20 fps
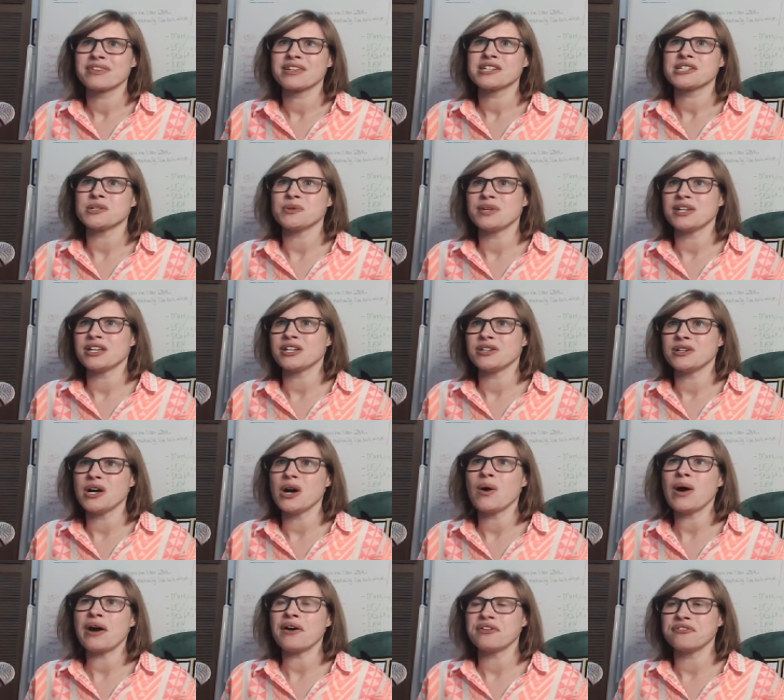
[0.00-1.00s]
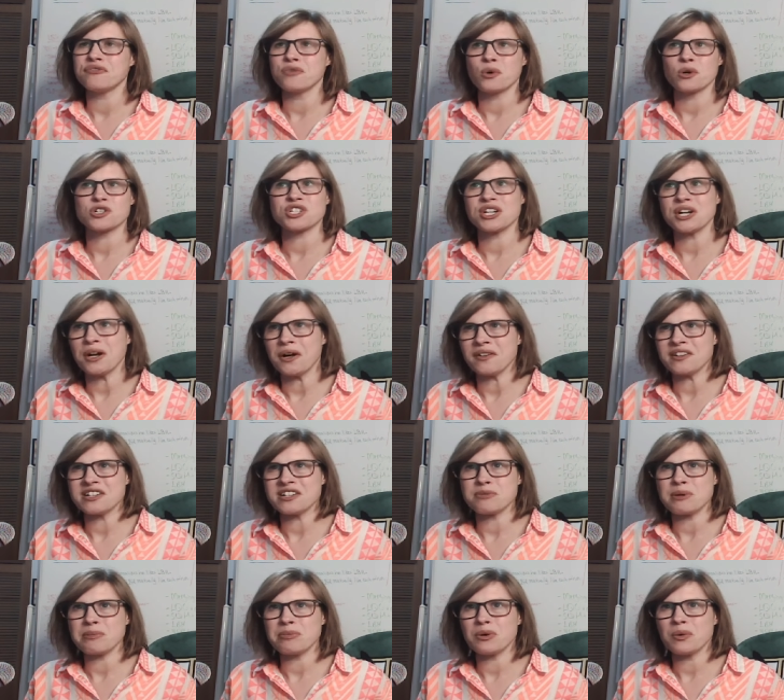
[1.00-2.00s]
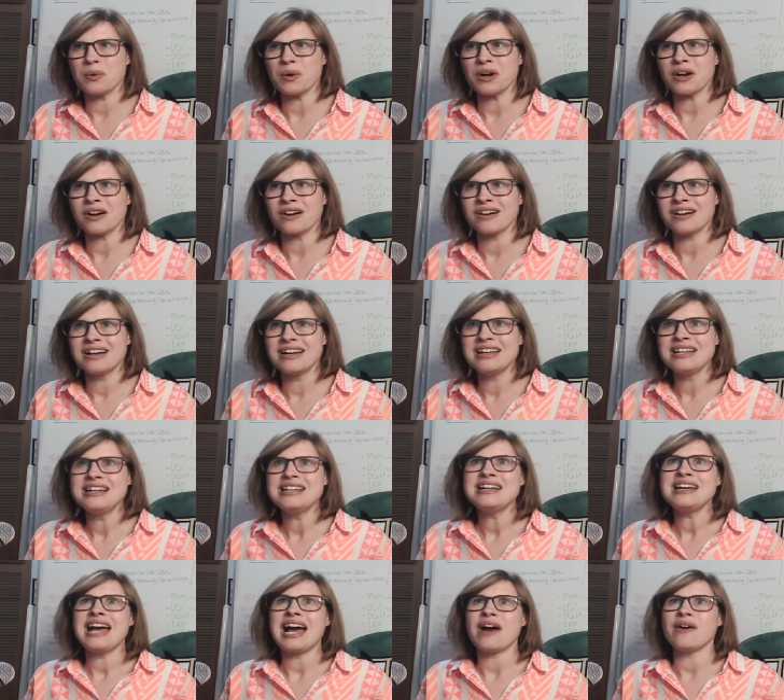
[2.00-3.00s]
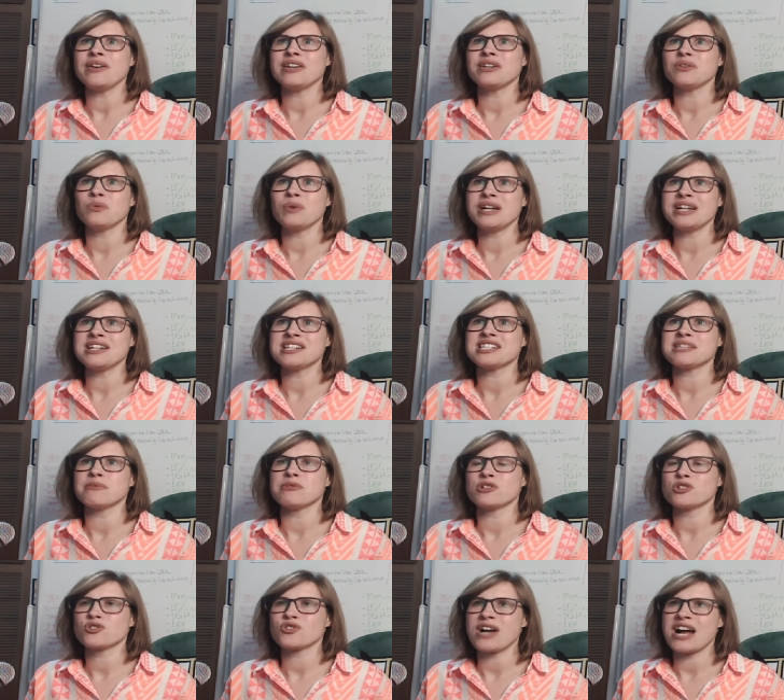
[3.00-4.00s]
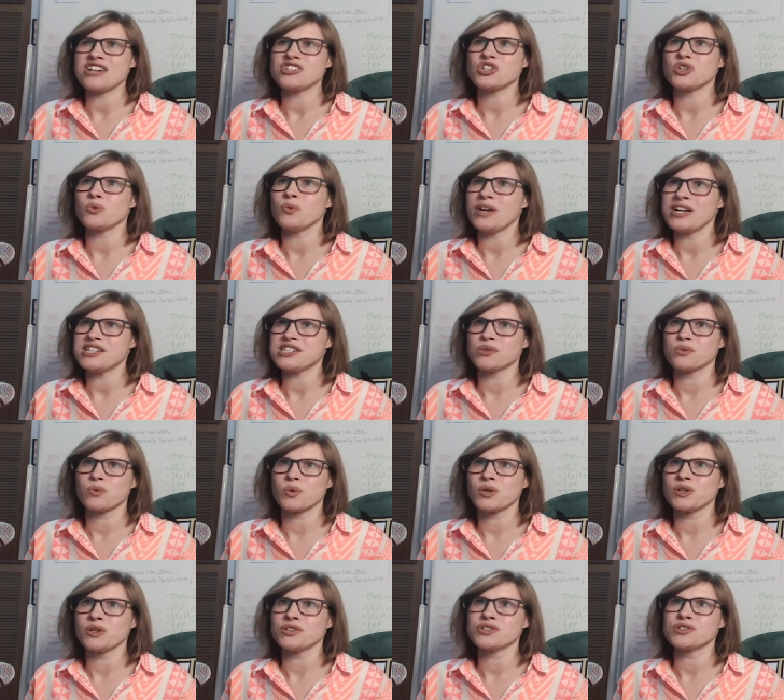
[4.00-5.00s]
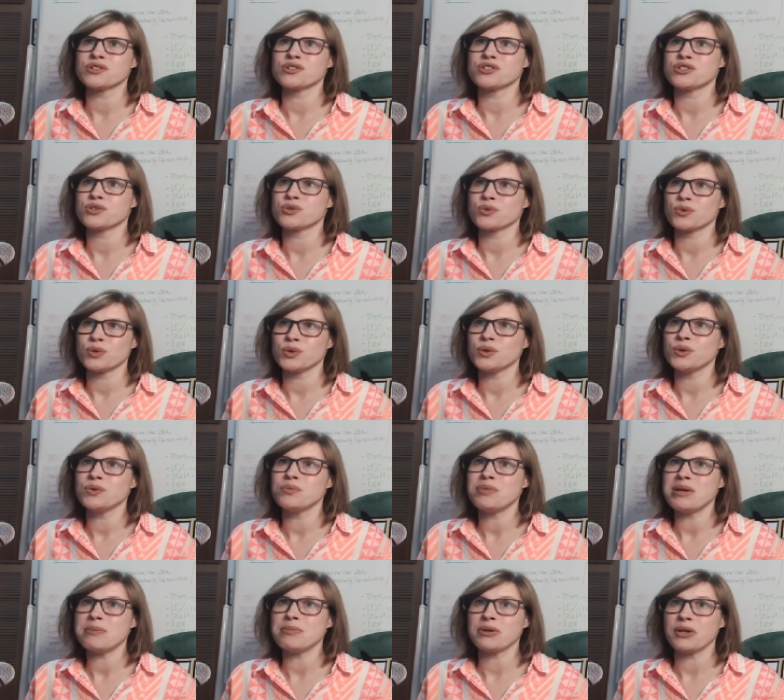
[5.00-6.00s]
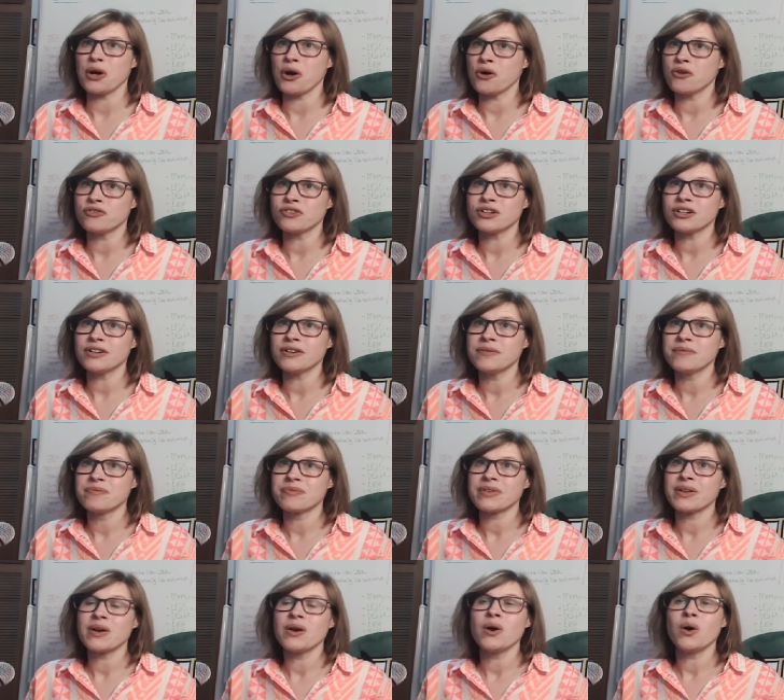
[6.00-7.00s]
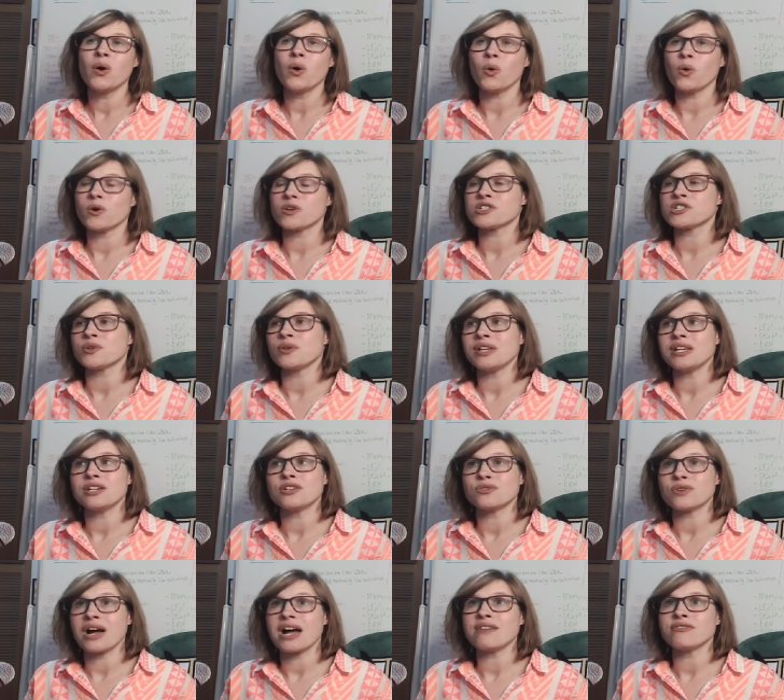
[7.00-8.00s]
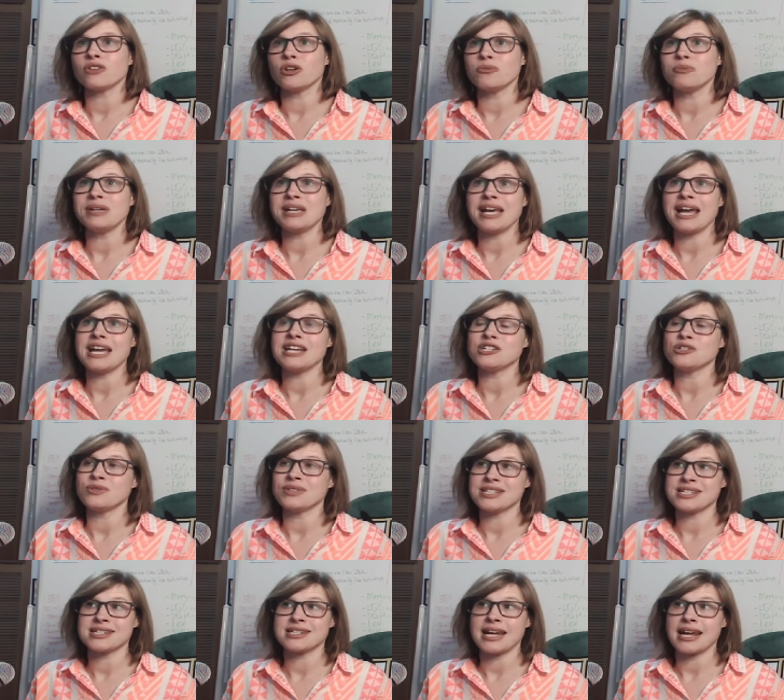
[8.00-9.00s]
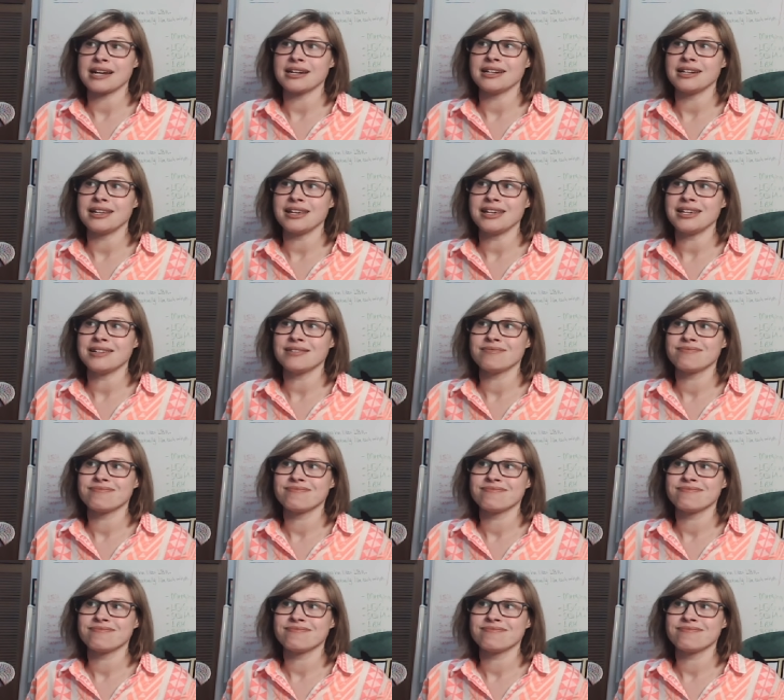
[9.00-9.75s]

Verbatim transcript: so he could know how unfortunate all these people were, how he could witness the most tragic ways the world could screw people over, or so he could drive Lo Binghe to insanity.